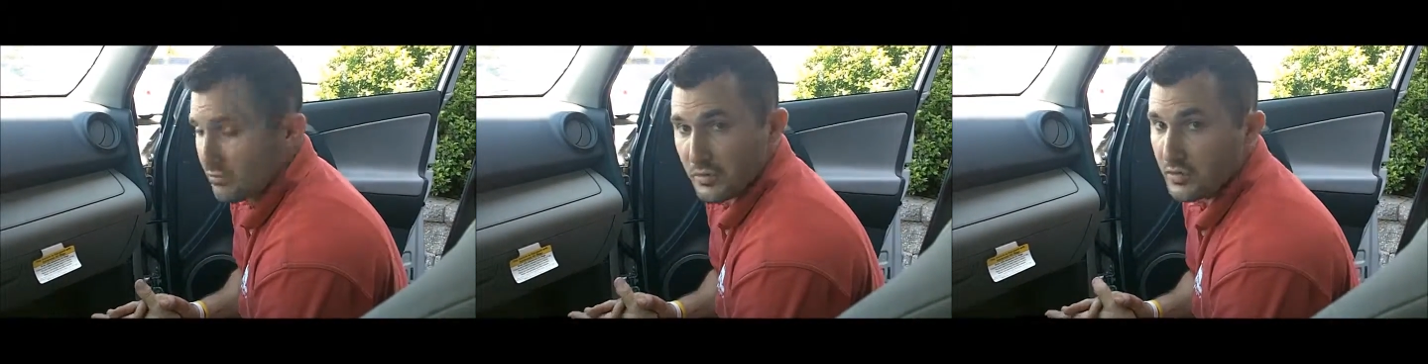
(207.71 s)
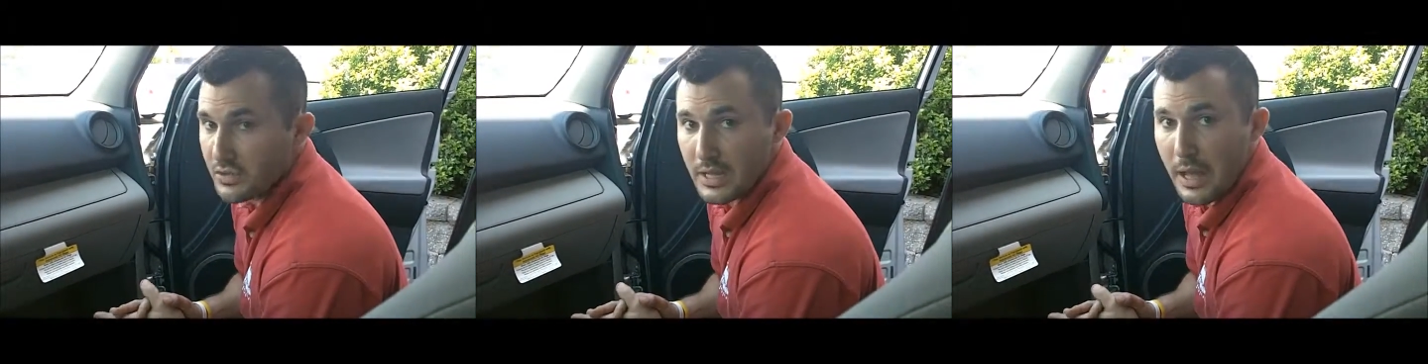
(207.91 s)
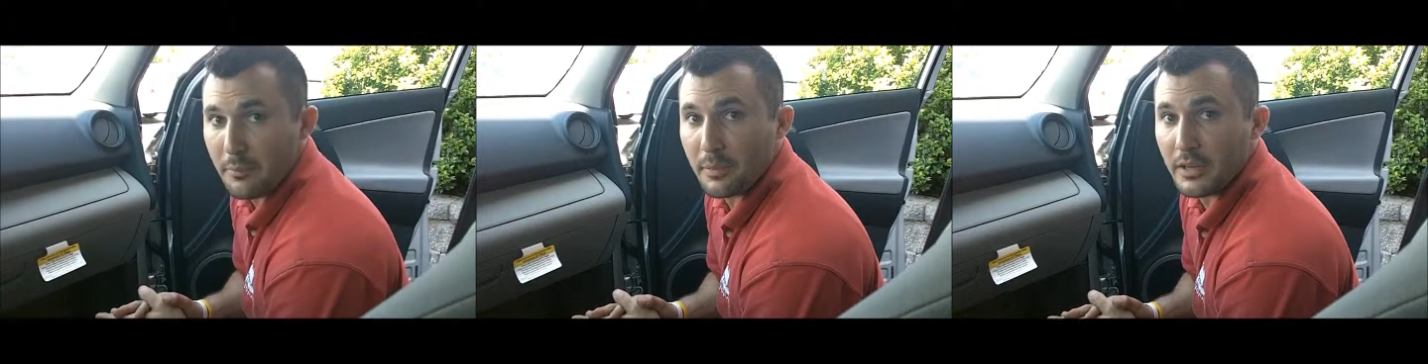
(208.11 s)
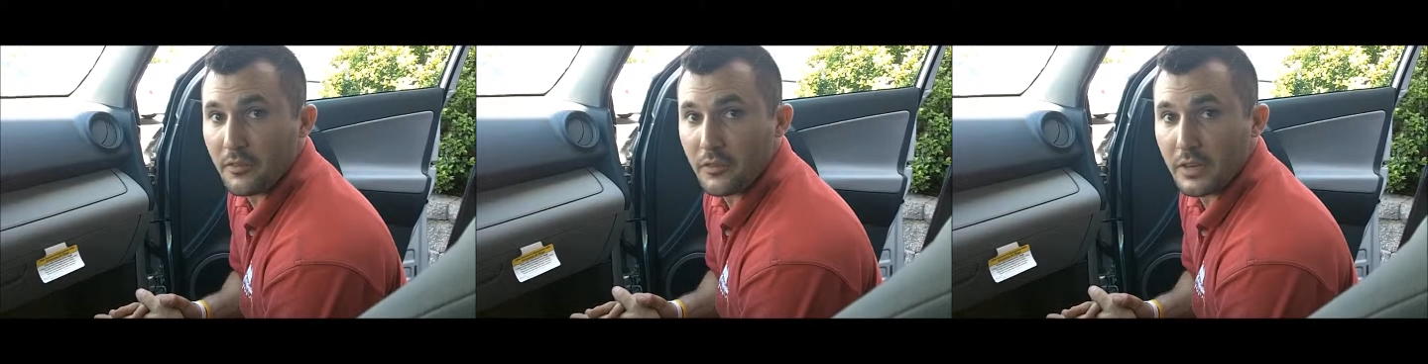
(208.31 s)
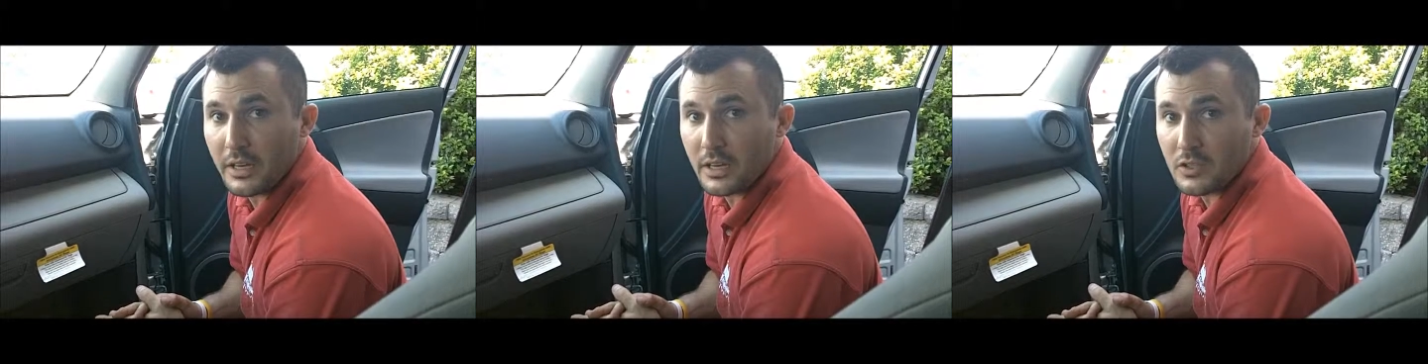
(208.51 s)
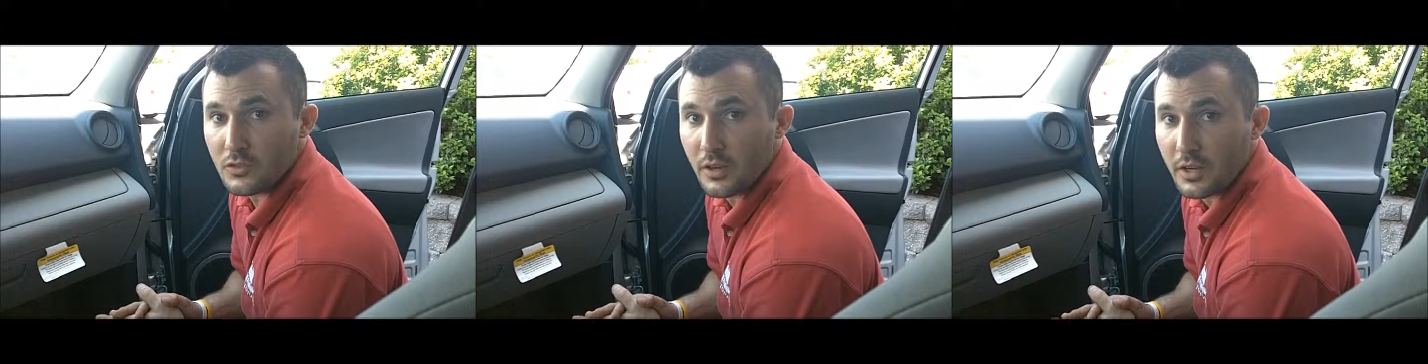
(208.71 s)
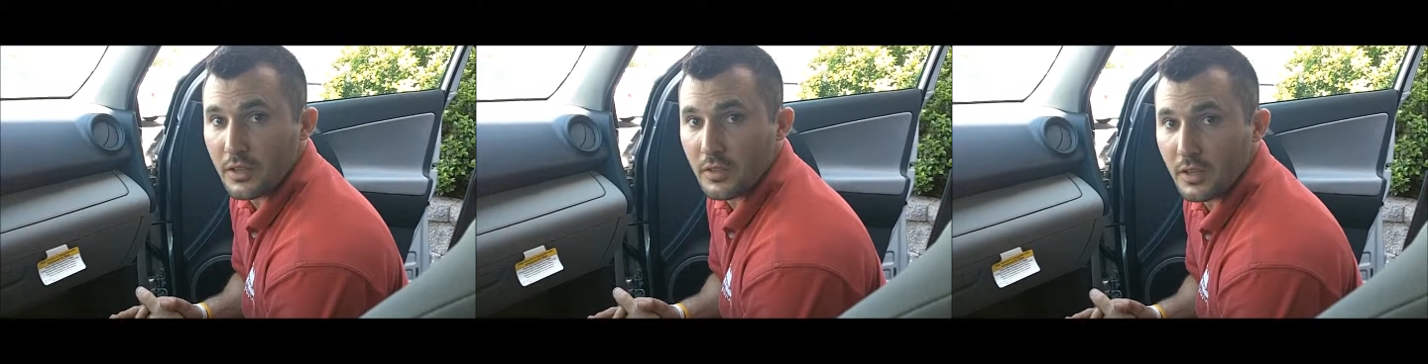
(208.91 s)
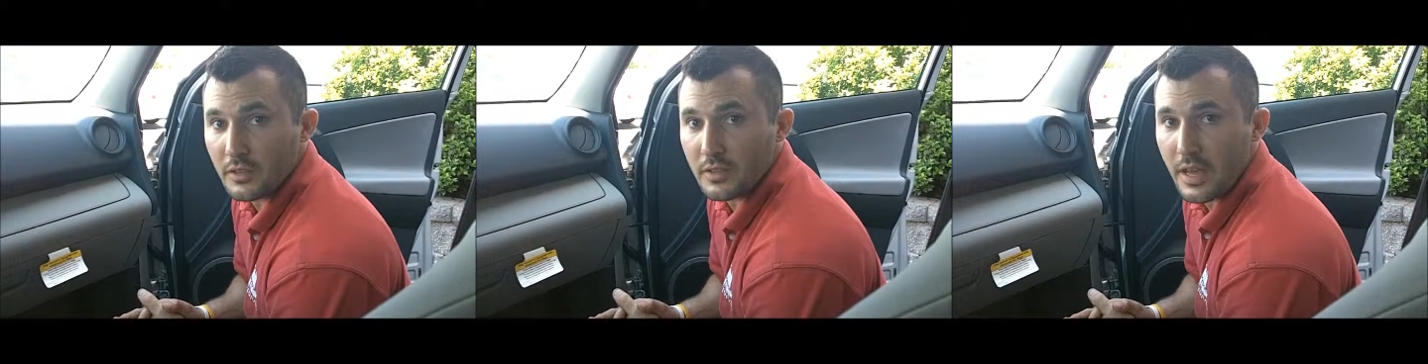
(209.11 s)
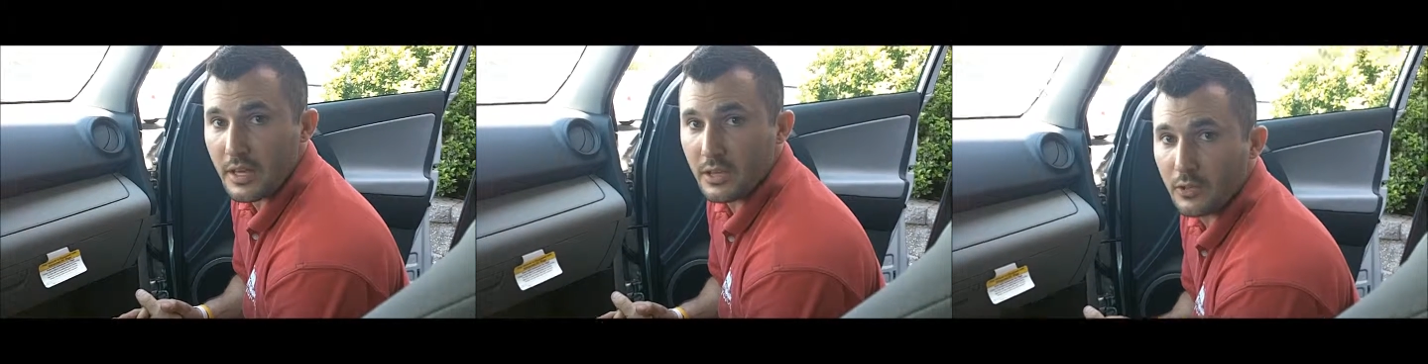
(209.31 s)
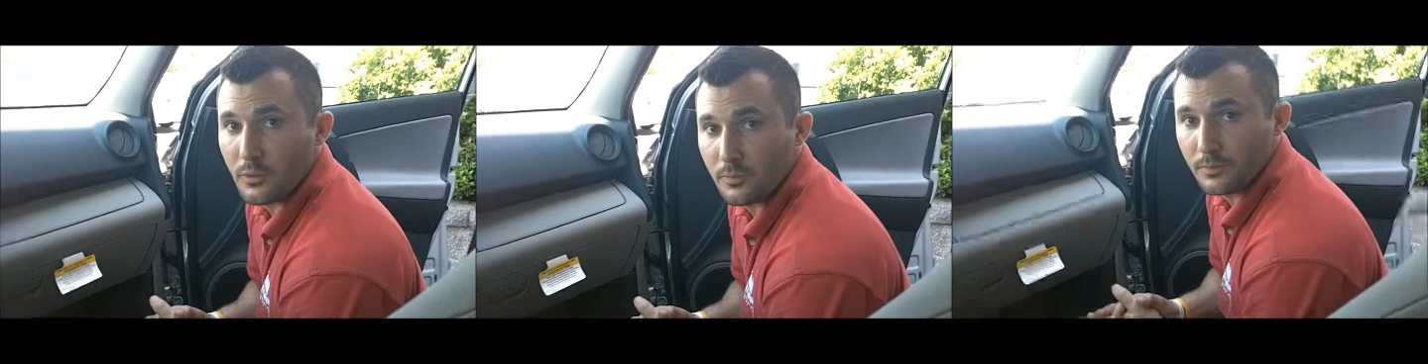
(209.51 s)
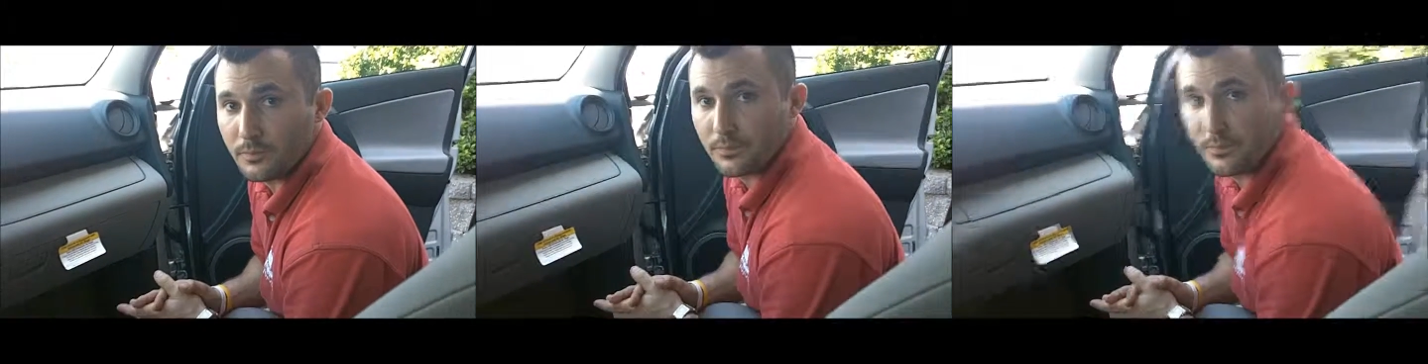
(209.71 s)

Stop in if you need us for anything. Thank you.